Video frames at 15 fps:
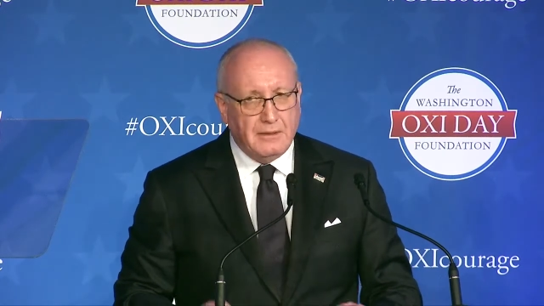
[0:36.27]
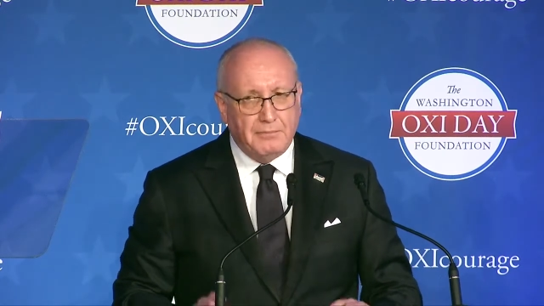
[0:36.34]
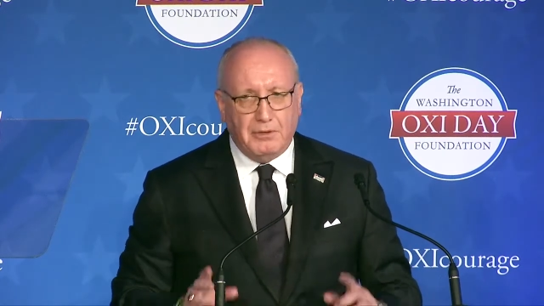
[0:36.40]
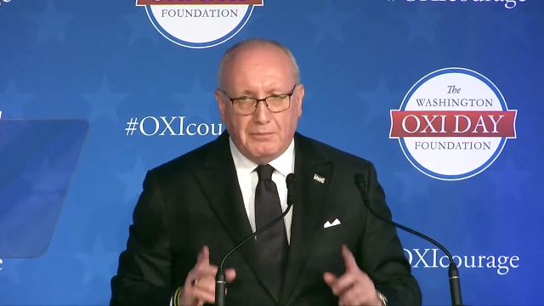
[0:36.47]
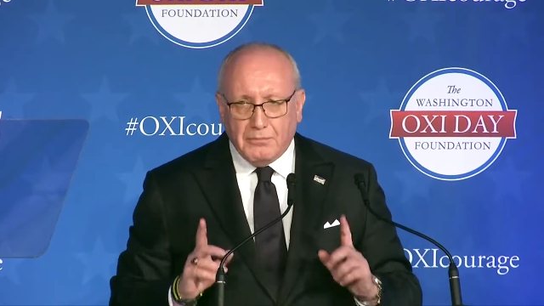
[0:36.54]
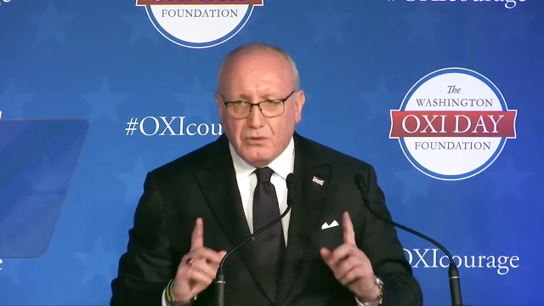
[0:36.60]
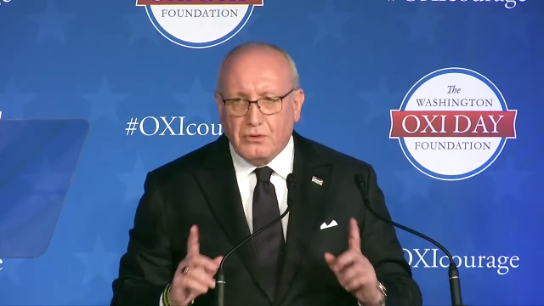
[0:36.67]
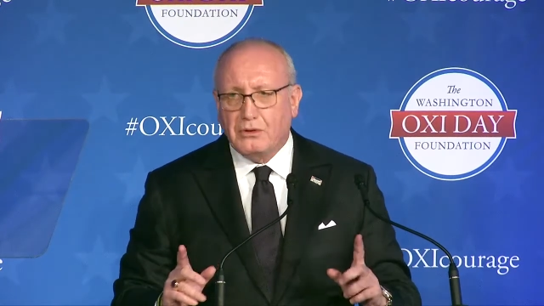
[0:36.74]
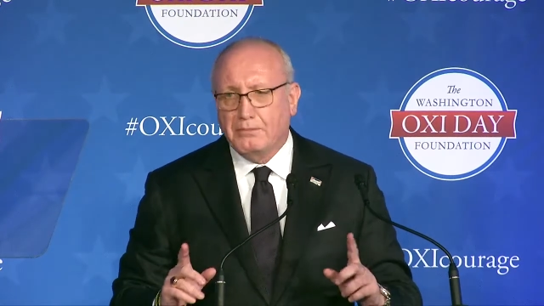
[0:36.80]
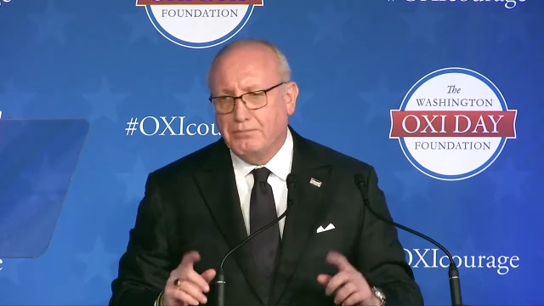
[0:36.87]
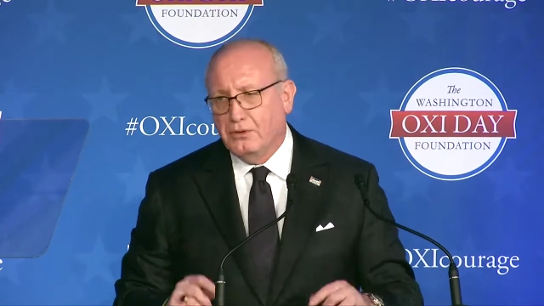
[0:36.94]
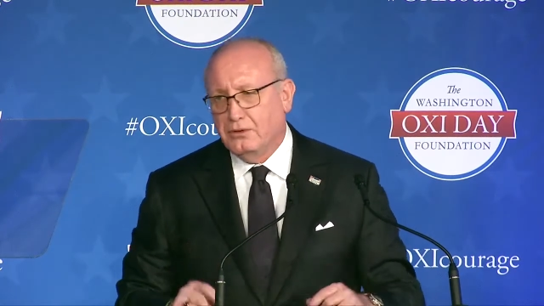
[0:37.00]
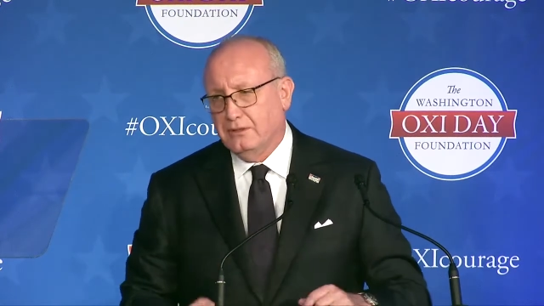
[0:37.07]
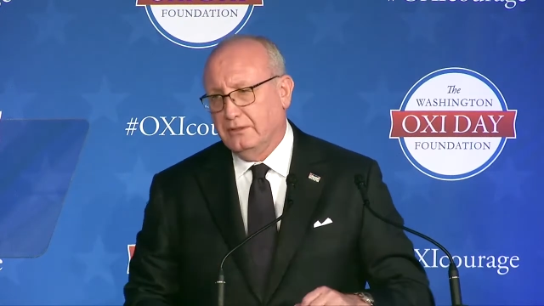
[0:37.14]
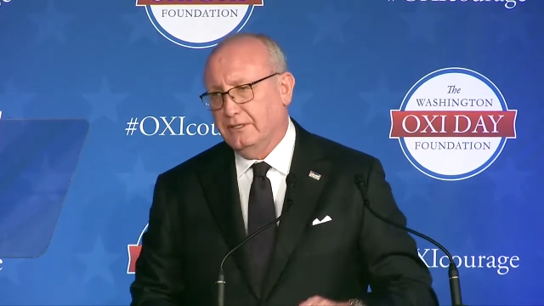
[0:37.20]
But more
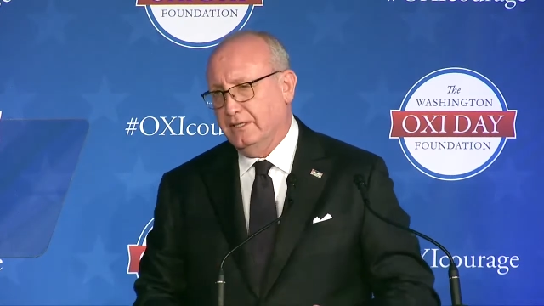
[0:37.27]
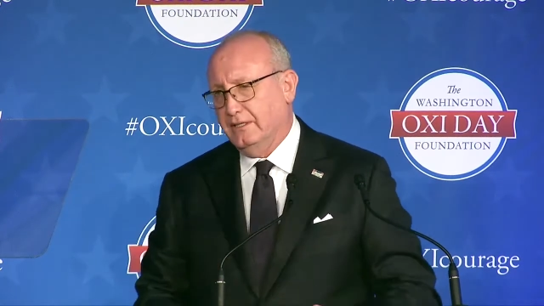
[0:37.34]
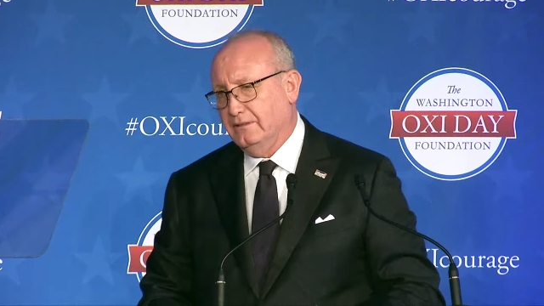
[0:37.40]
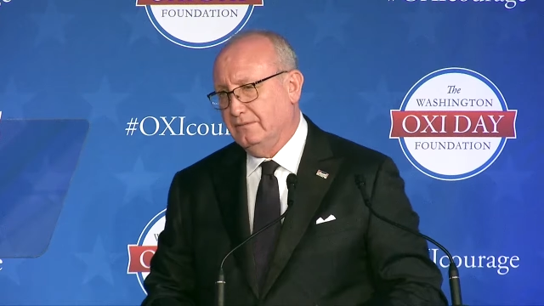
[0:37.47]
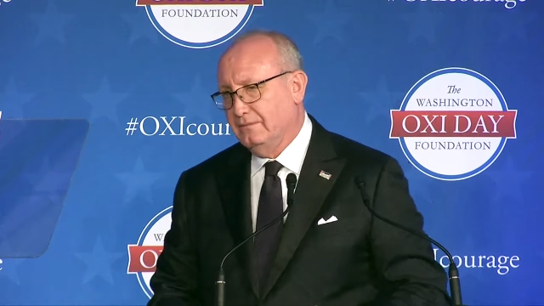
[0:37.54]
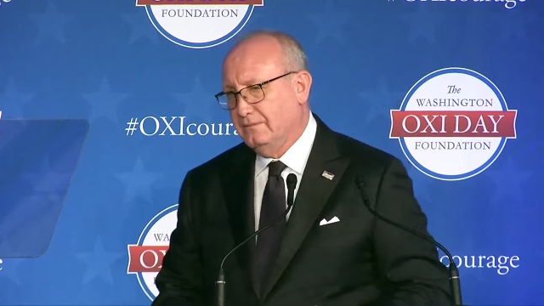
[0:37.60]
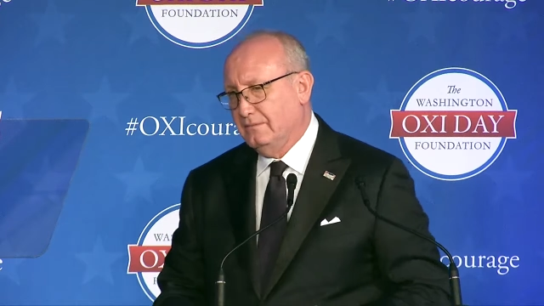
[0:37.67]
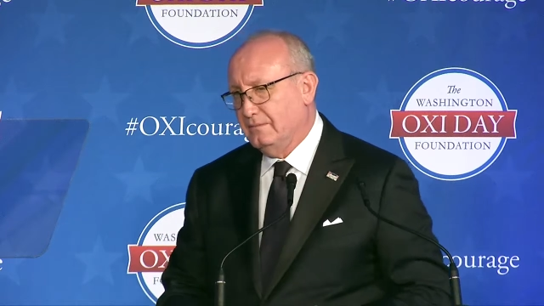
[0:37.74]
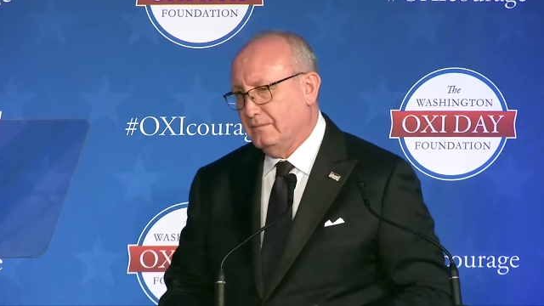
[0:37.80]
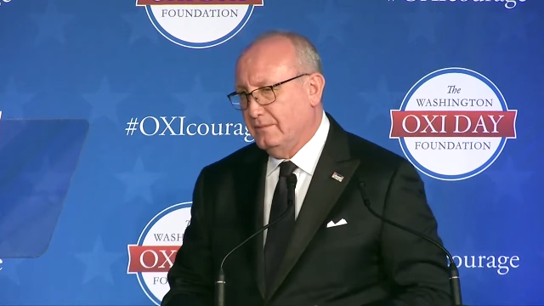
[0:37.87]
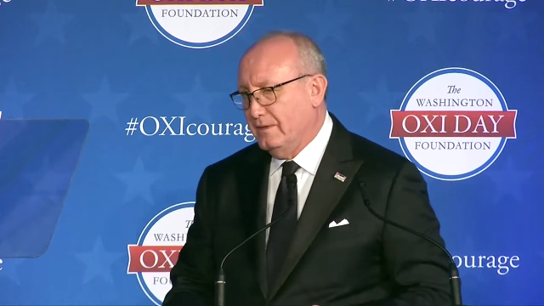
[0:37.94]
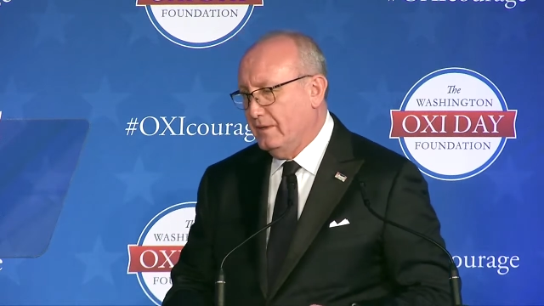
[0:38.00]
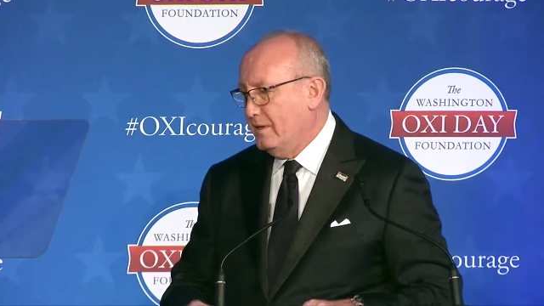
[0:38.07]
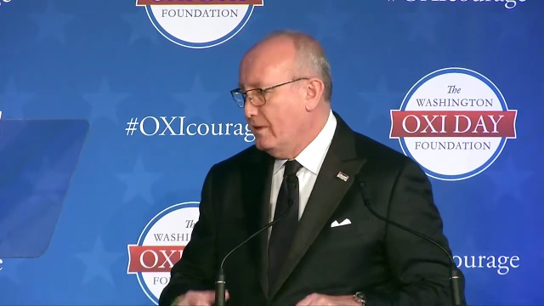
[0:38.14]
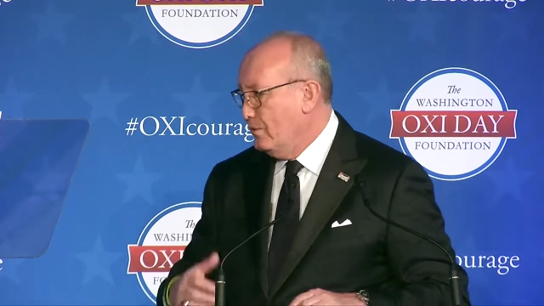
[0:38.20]
importantly,
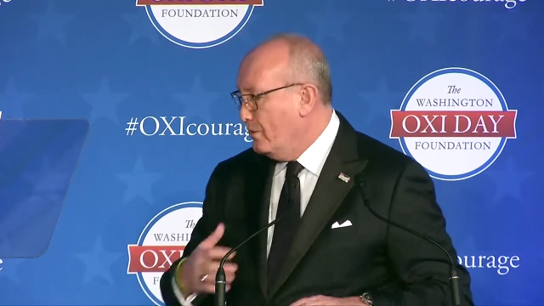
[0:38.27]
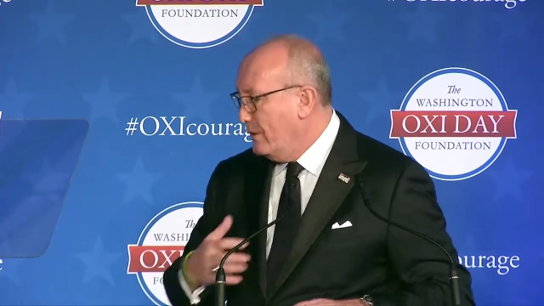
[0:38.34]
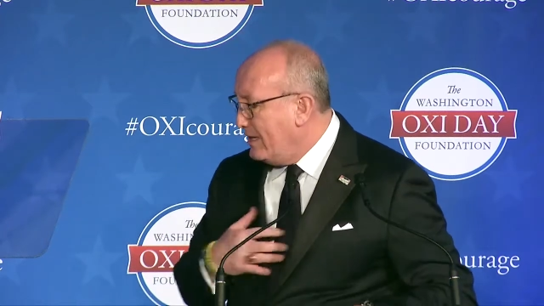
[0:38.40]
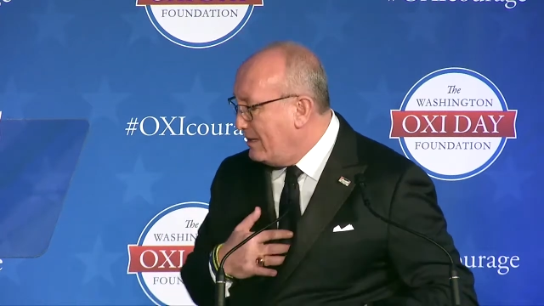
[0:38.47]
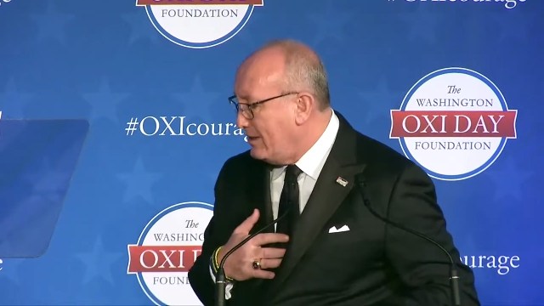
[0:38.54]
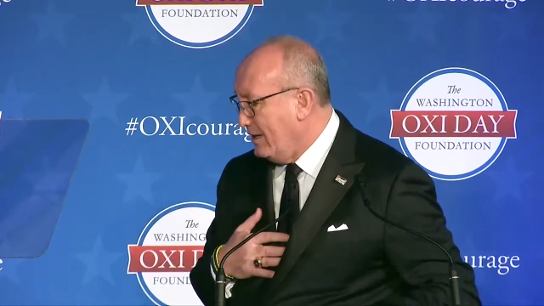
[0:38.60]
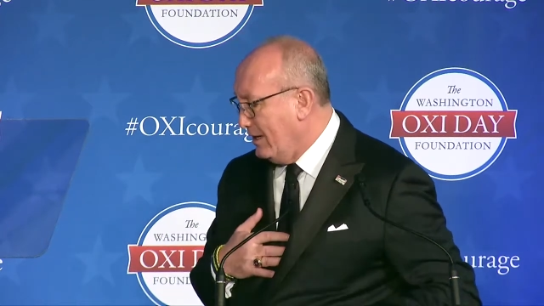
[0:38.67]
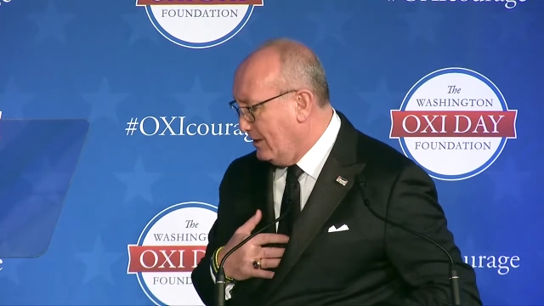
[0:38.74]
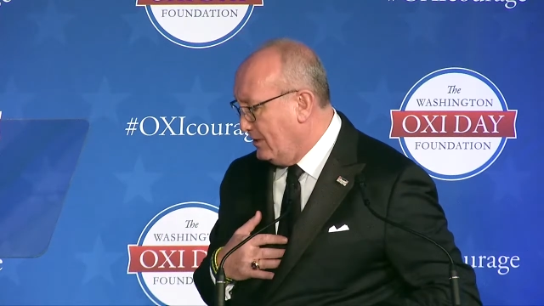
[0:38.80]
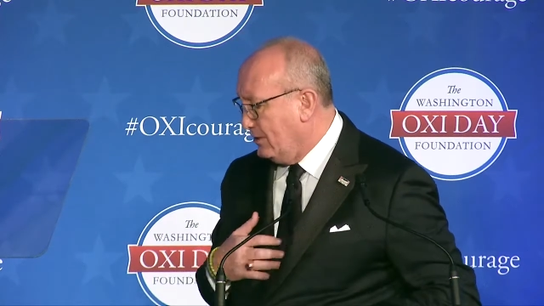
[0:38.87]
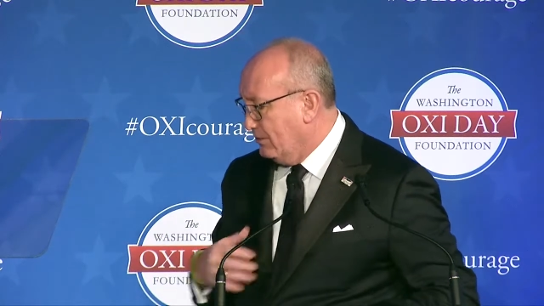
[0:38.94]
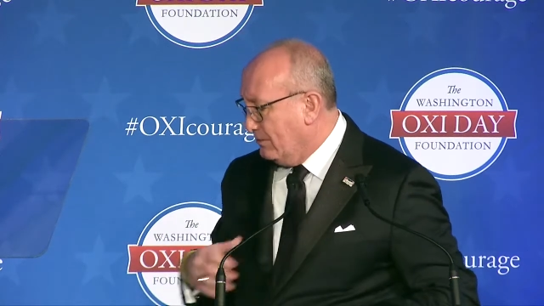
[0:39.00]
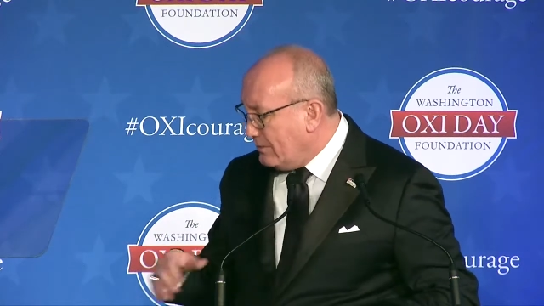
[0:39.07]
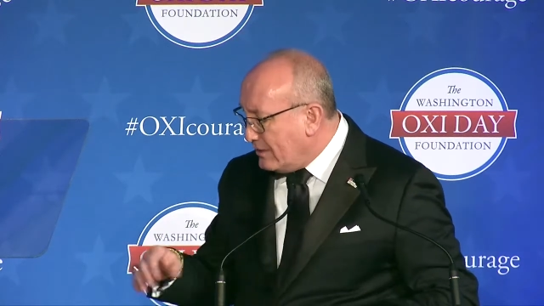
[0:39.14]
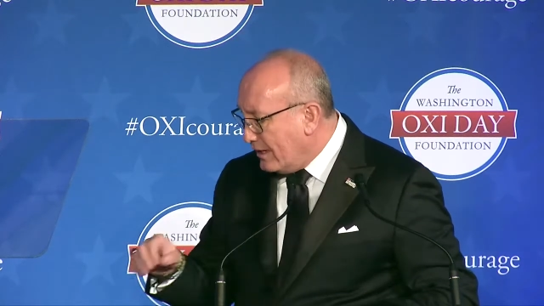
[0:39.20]
we thank you.